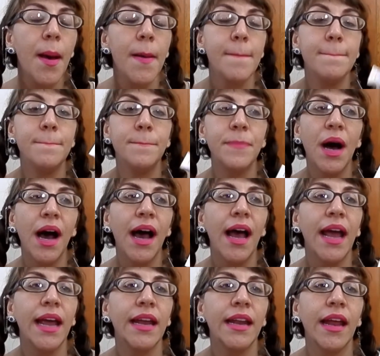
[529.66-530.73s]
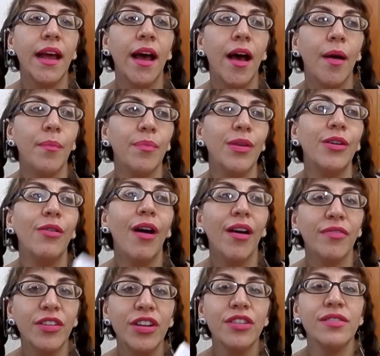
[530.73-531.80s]
But um, you
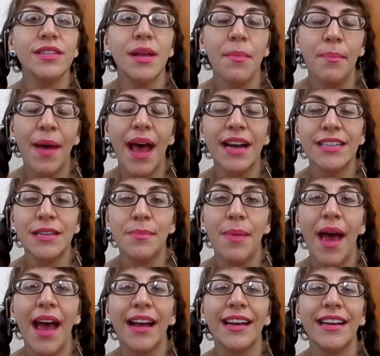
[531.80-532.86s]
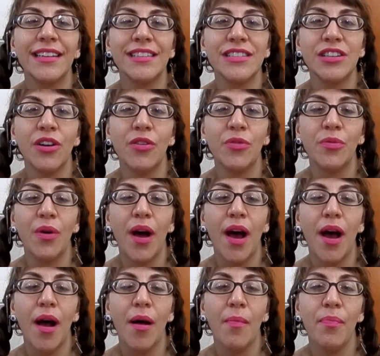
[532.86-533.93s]
have to use it back to back. And so
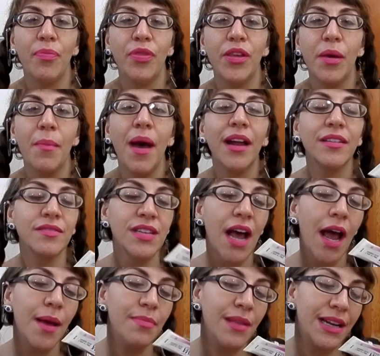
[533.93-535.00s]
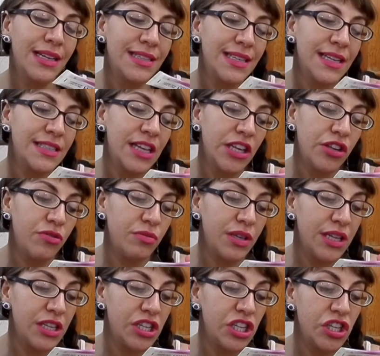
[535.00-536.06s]
um, the amount of time that it says that you
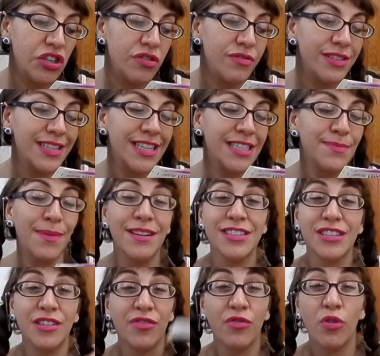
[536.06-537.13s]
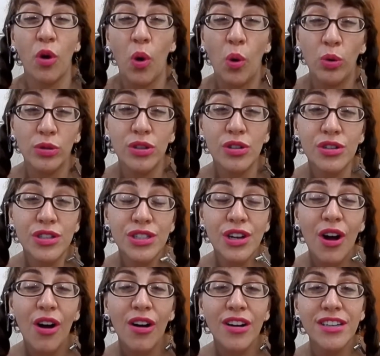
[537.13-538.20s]
need to use it, especially for older
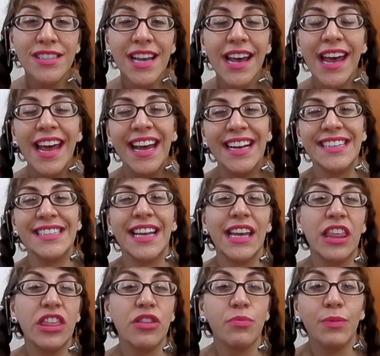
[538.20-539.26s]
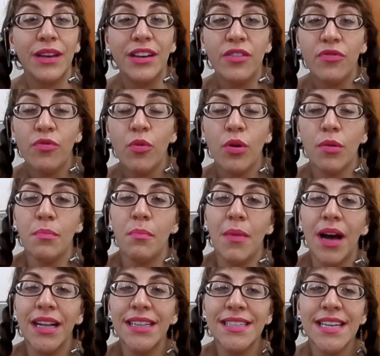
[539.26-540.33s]
scars, is like three to four
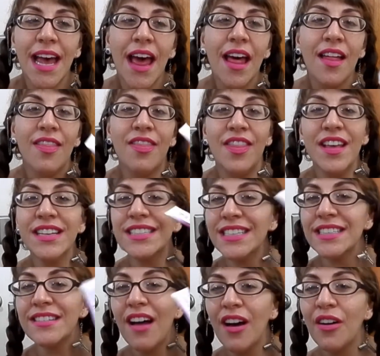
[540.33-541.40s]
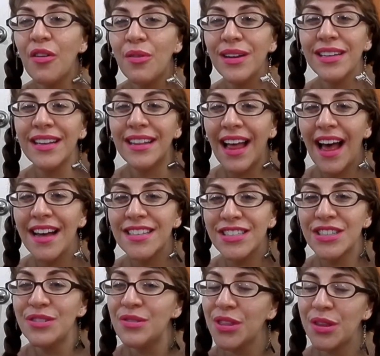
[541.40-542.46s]
months this is not going to
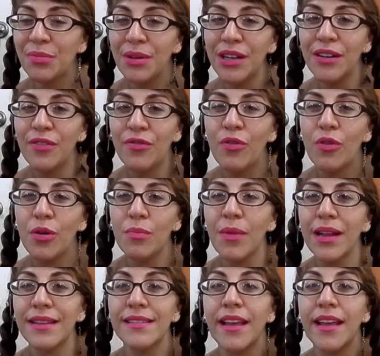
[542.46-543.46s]
last you three to four months.